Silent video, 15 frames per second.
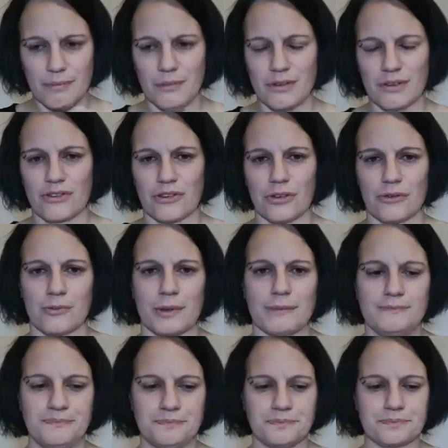excuse me,
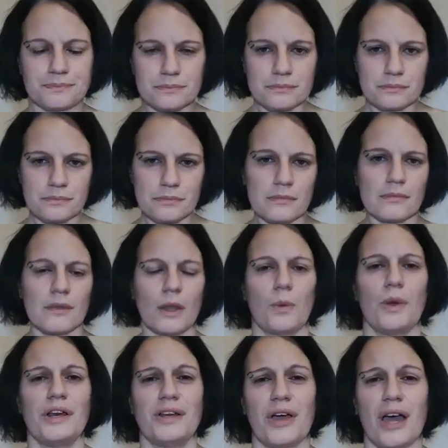
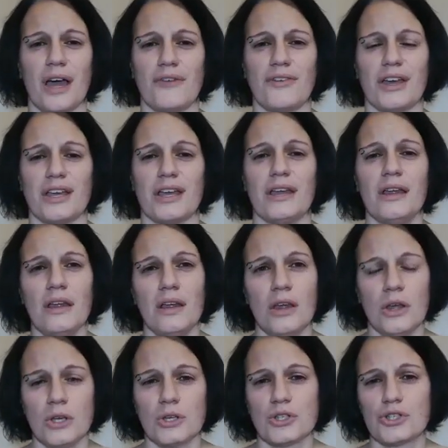when you have a
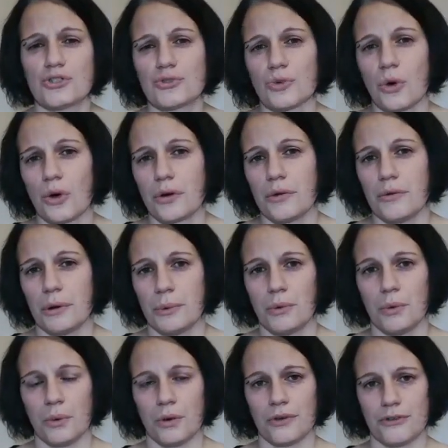strong
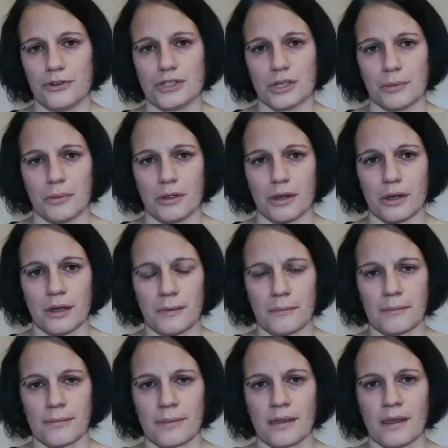reward for something,
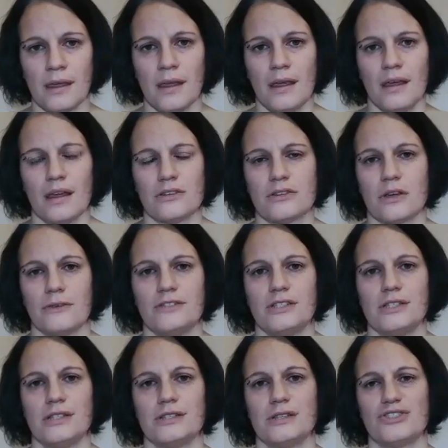that's
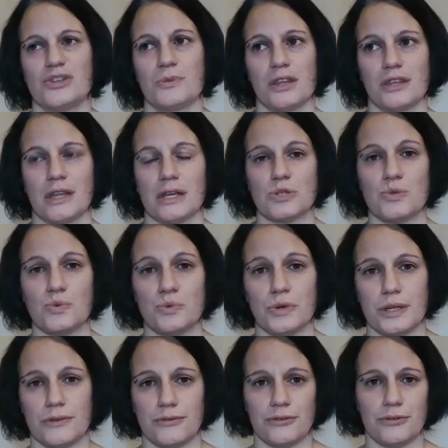obviously something that is
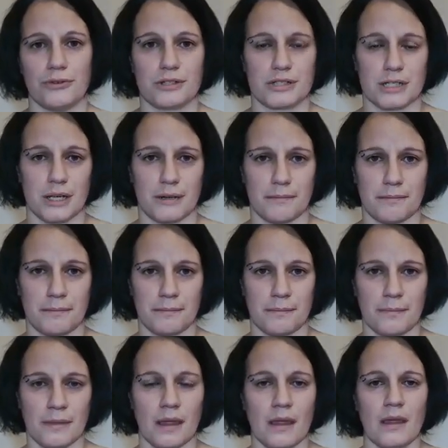reinforcing.
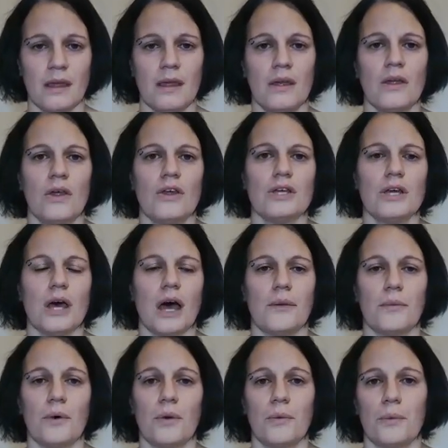And
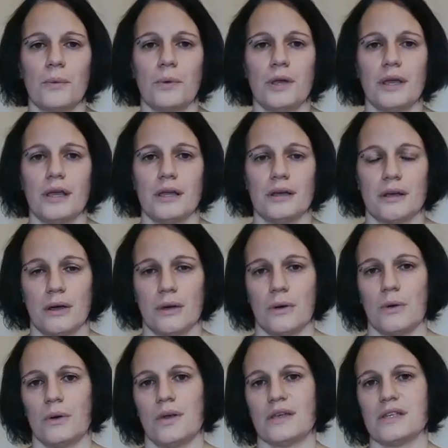what we know
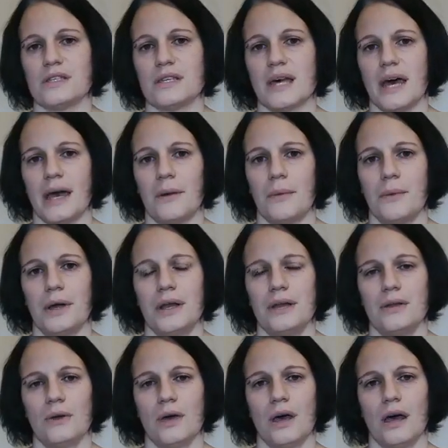is that when you
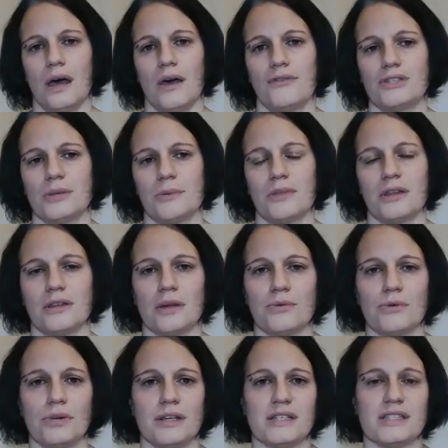have something that
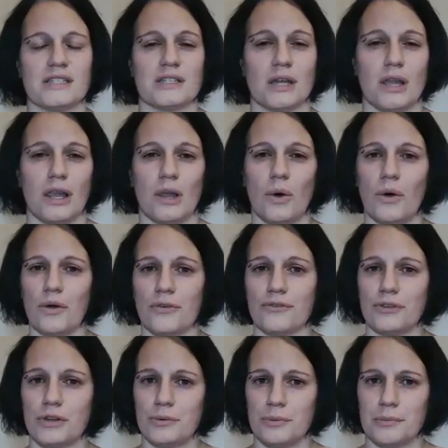releases a lot of
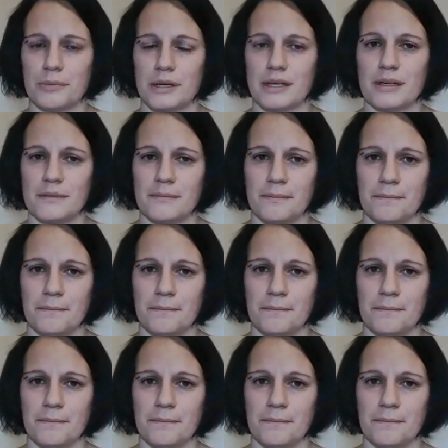dopamine,